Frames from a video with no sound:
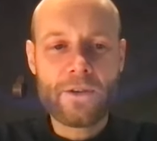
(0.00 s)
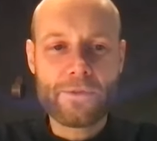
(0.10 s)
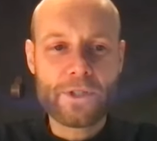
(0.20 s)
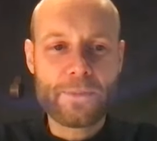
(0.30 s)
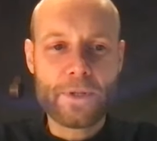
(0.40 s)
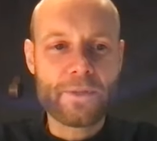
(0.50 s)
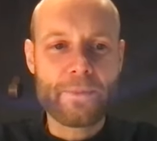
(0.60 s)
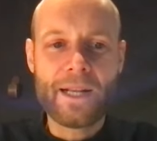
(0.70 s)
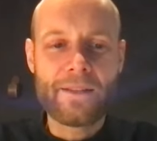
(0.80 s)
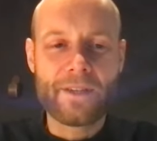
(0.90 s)
lot of
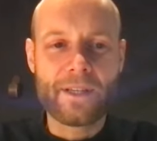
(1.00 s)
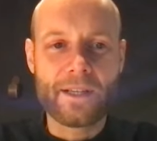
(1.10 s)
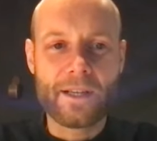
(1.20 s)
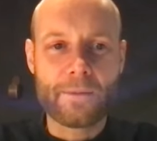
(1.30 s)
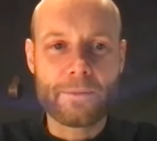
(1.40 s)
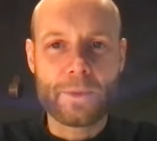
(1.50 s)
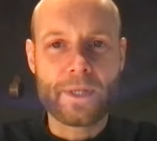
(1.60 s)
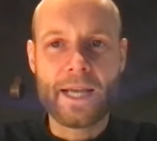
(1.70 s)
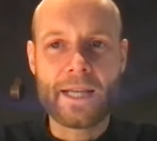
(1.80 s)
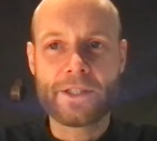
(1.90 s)
responsibility comes
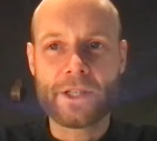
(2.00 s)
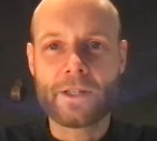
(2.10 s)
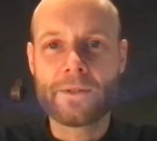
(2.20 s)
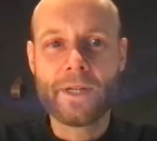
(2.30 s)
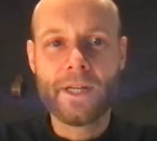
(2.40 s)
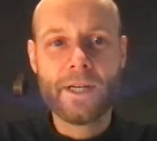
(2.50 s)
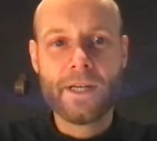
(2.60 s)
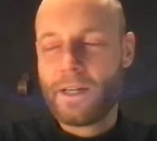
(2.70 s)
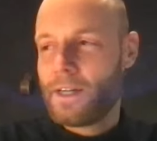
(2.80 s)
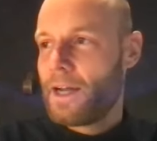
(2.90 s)
with that. So,
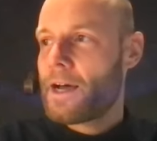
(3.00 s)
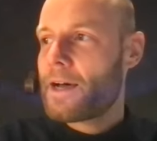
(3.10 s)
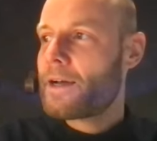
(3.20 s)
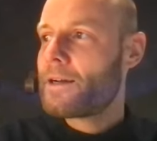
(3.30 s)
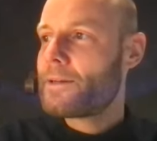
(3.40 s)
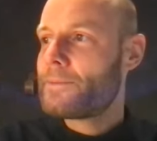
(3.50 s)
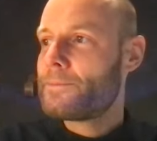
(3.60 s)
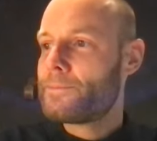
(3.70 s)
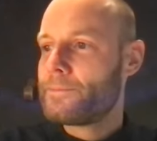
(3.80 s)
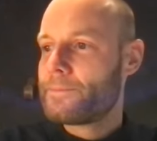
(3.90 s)

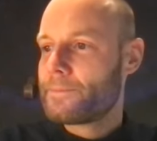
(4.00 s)
um,